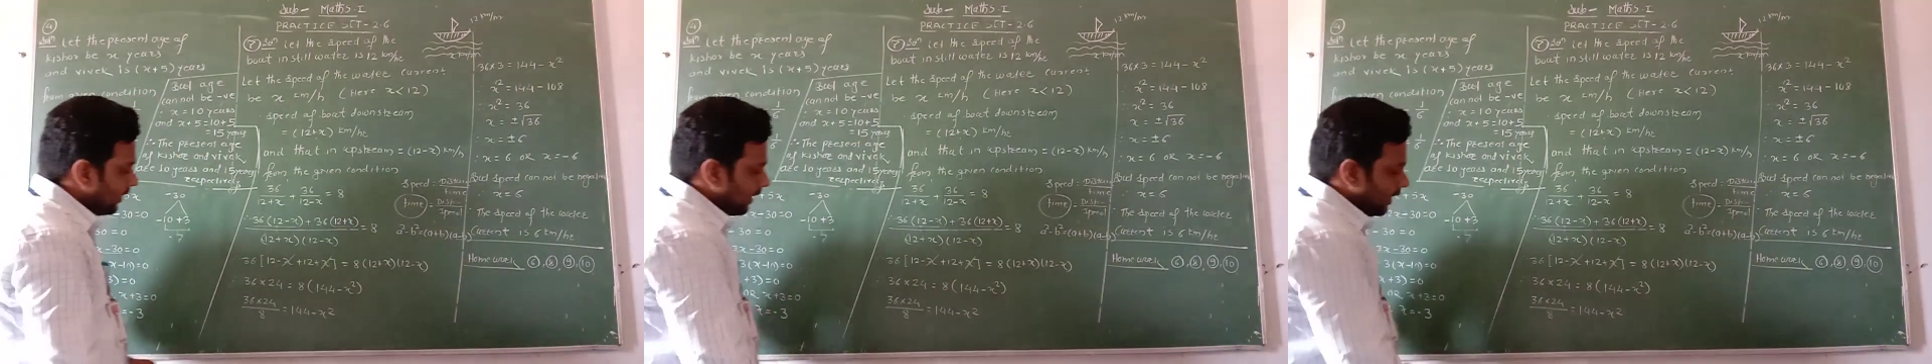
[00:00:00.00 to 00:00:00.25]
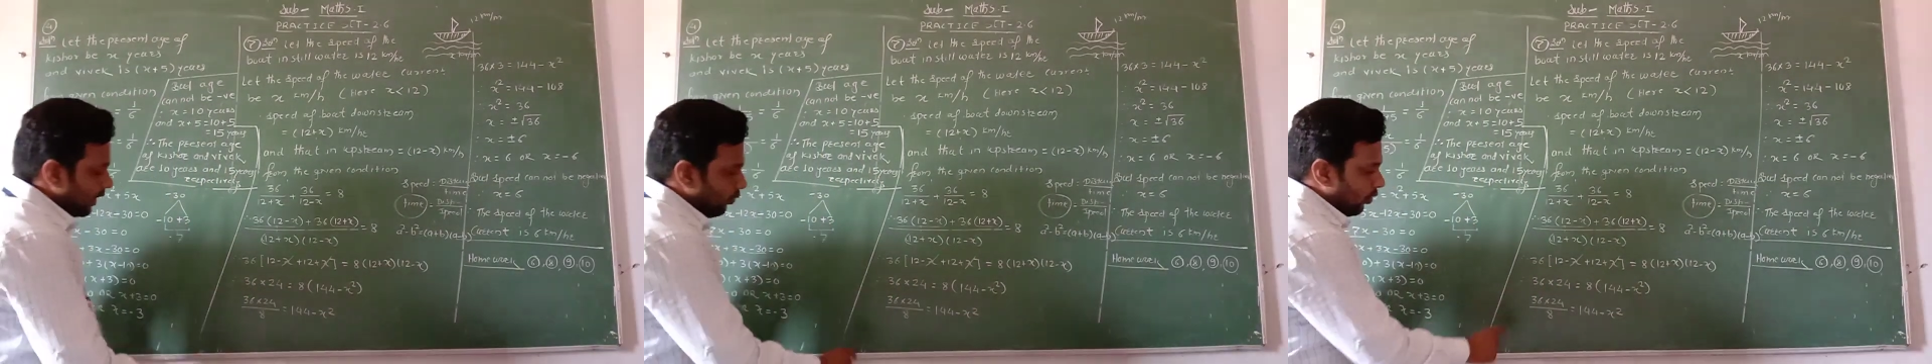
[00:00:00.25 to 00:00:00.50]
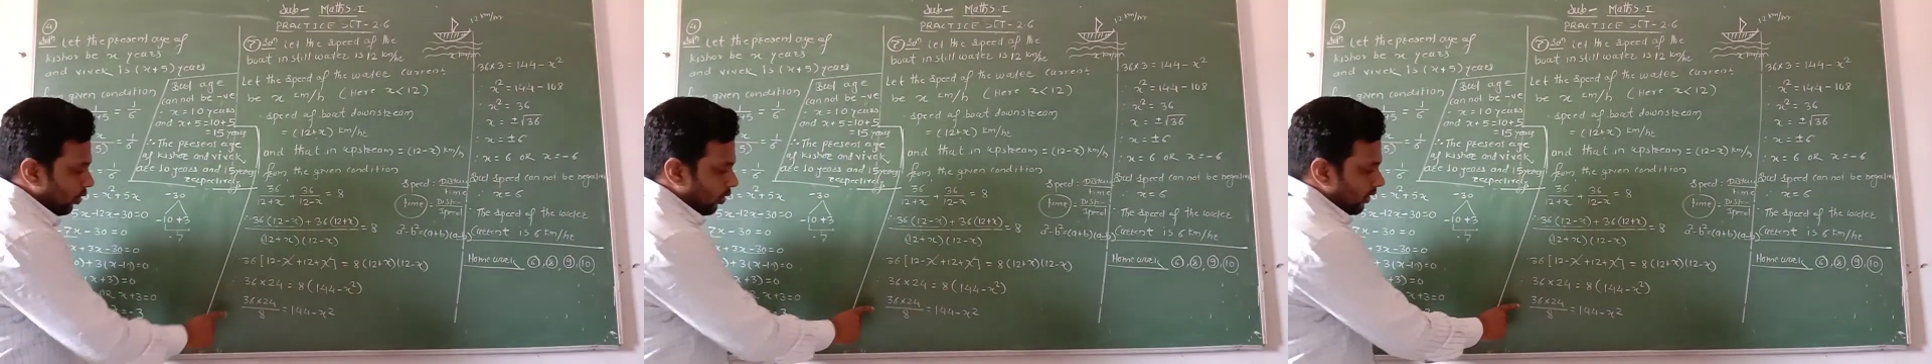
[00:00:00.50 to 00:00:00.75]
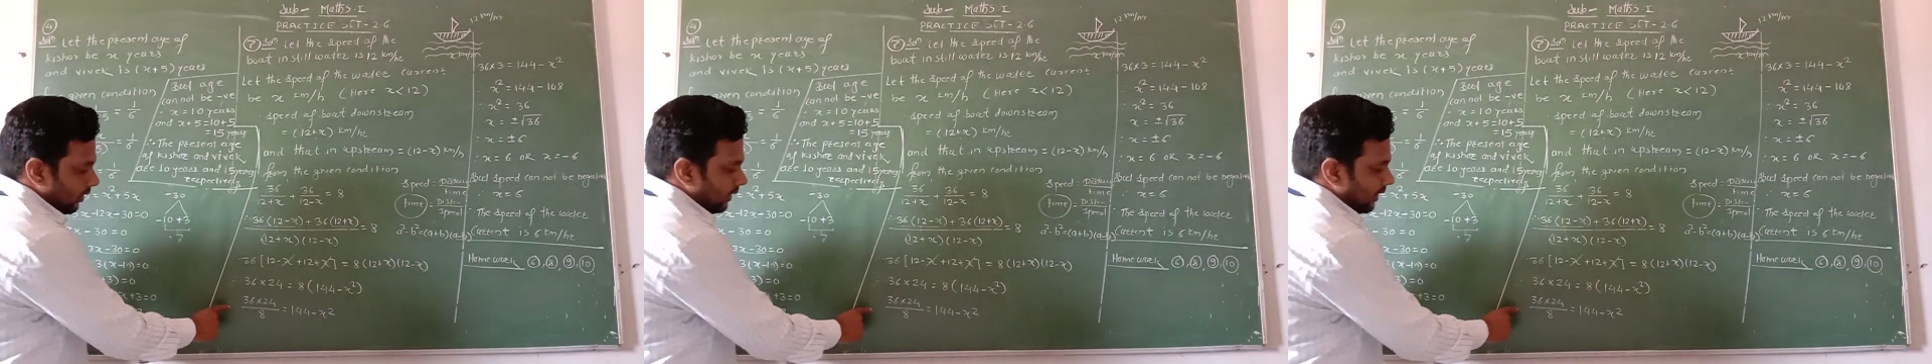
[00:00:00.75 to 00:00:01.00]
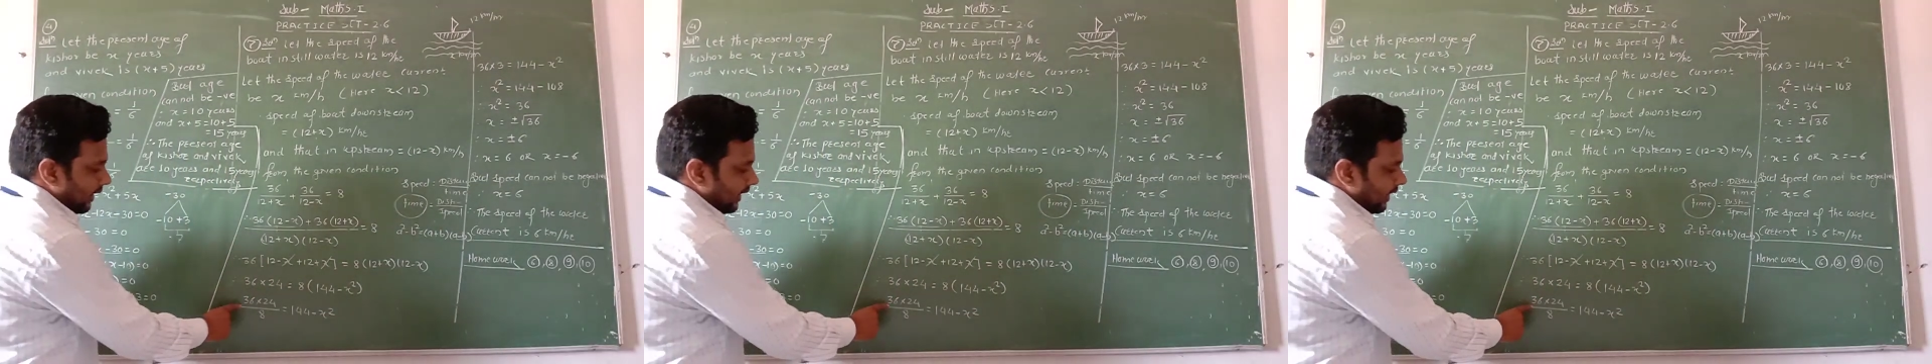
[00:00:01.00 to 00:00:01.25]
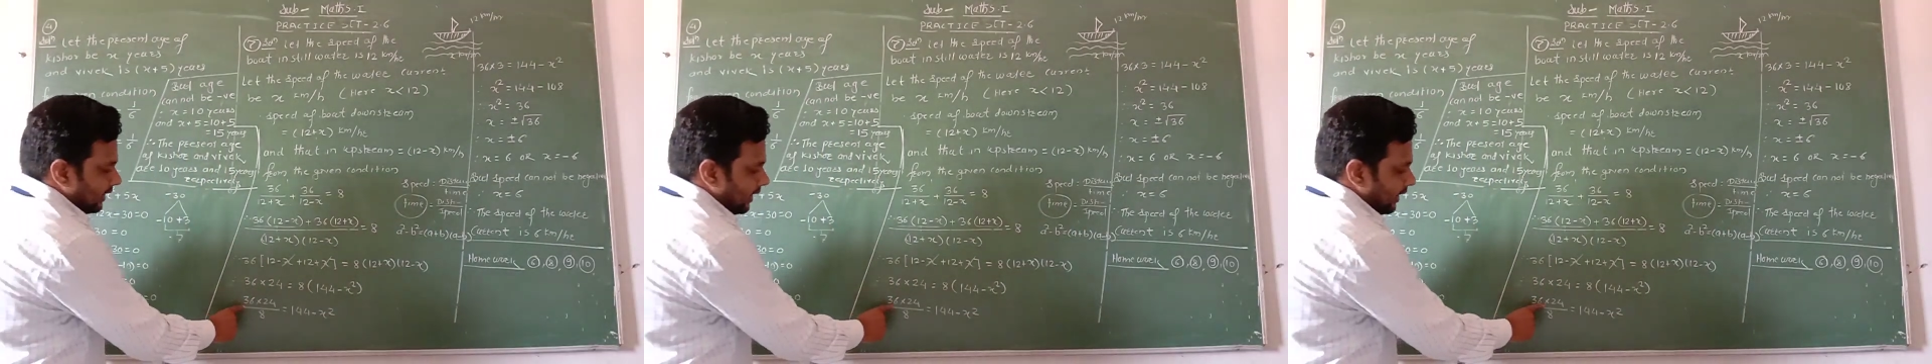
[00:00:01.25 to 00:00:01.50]
Therefore
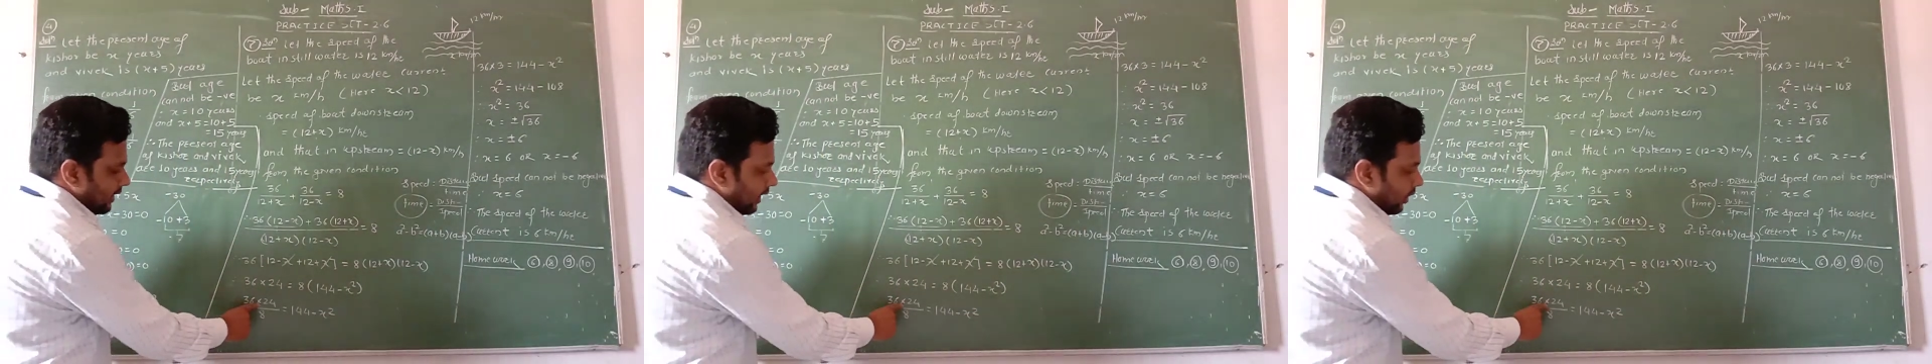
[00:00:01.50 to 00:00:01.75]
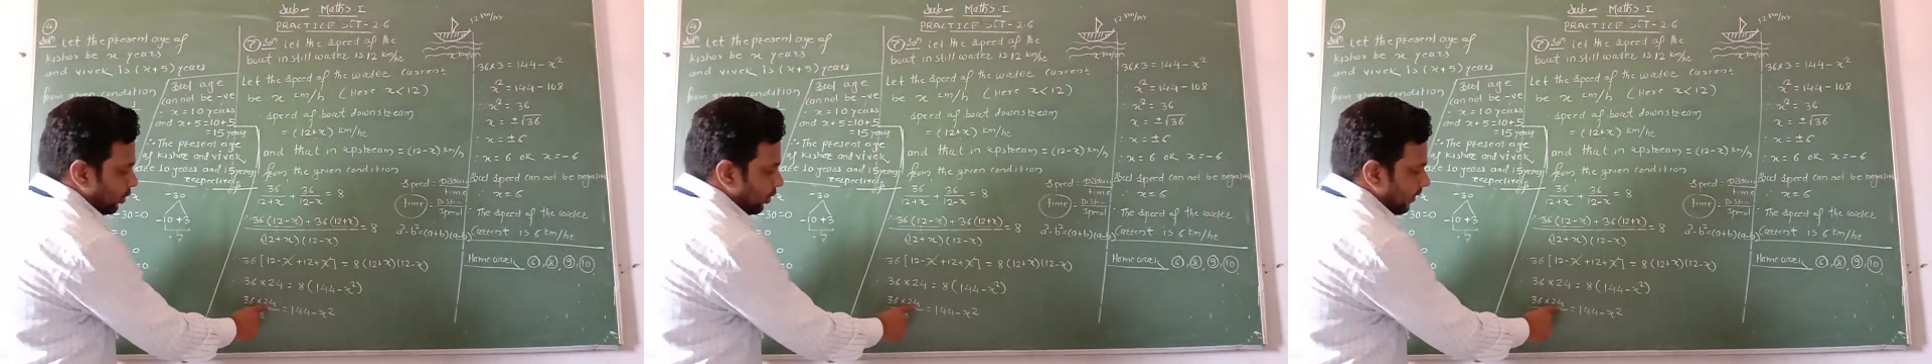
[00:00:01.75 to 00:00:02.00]
36 into